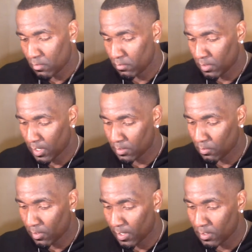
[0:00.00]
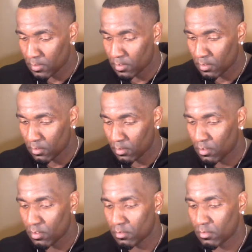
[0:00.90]
we got 2 days to
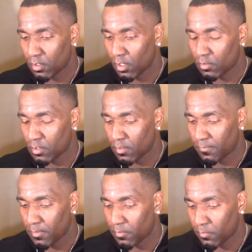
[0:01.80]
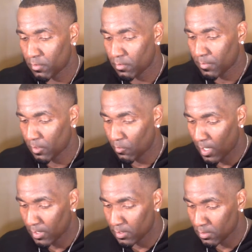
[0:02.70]
go to the film room and
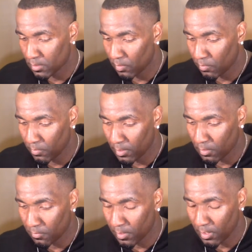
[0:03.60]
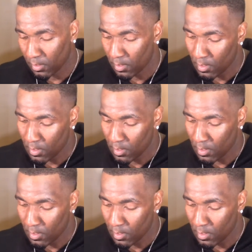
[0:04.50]
watch and see what we correct